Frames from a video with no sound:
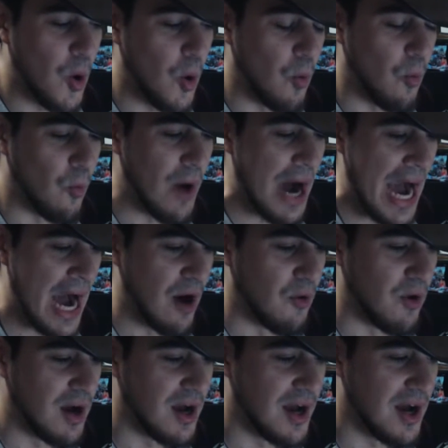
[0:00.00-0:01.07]
Wow.
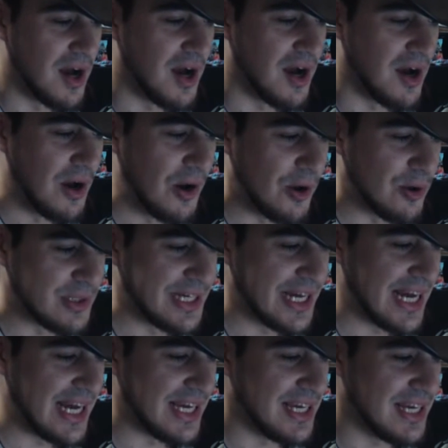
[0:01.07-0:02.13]

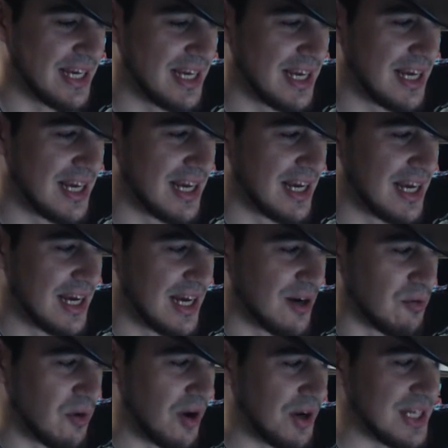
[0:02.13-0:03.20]
Okay.
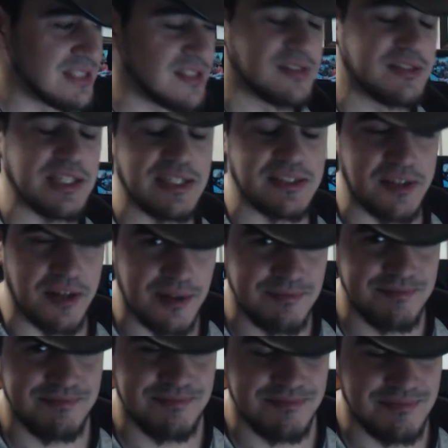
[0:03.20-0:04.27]
Well, it is a teaser.
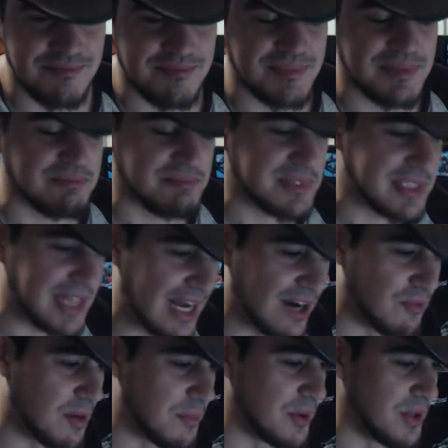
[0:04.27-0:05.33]
You gotta
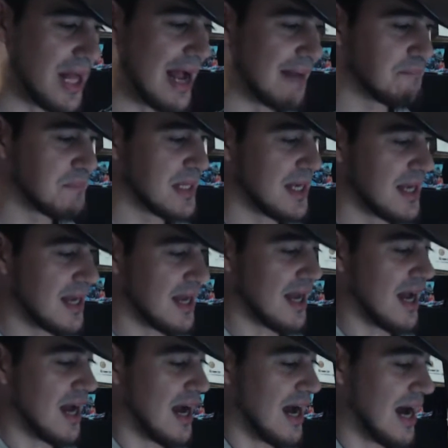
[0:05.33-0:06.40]
remember that.
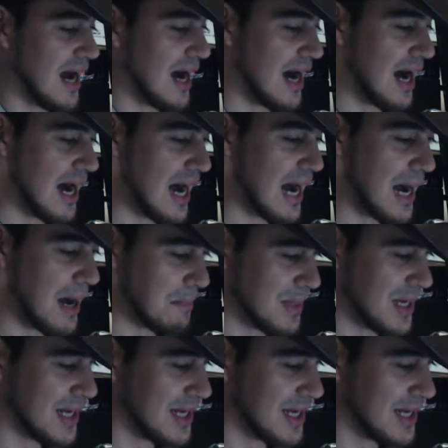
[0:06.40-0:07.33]
Um.